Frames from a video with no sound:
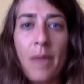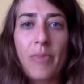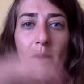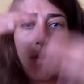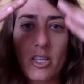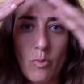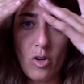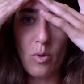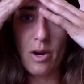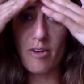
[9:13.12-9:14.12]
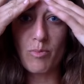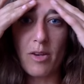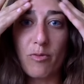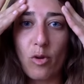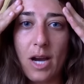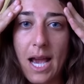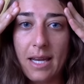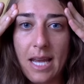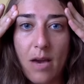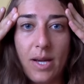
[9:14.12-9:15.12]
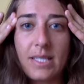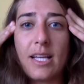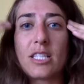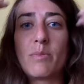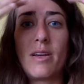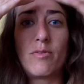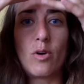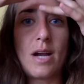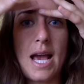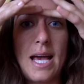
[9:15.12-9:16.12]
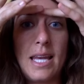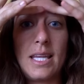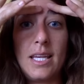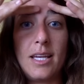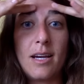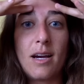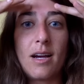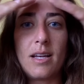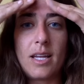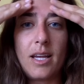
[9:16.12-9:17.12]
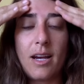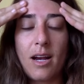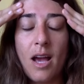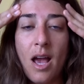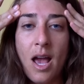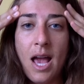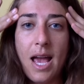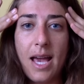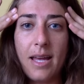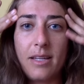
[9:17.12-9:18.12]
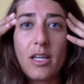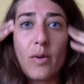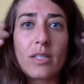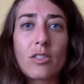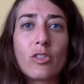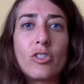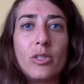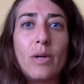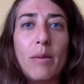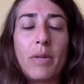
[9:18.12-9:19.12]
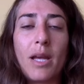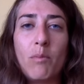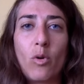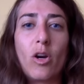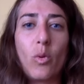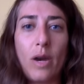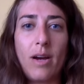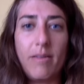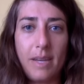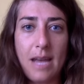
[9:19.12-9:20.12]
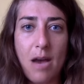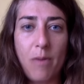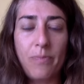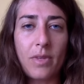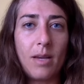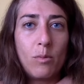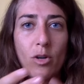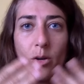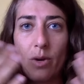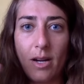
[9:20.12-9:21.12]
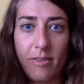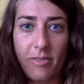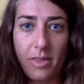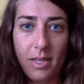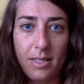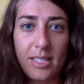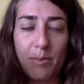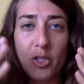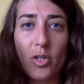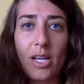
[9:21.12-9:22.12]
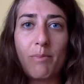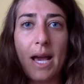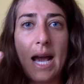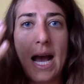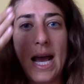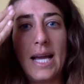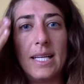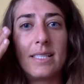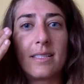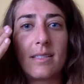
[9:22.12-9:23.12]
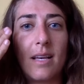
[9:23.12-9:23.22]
I'm much more aware of my forehead now. I tense my forehead here and here, and you know, I still do it, but I'm more aware of it now. I'm more aware of the symmetry in my eyes.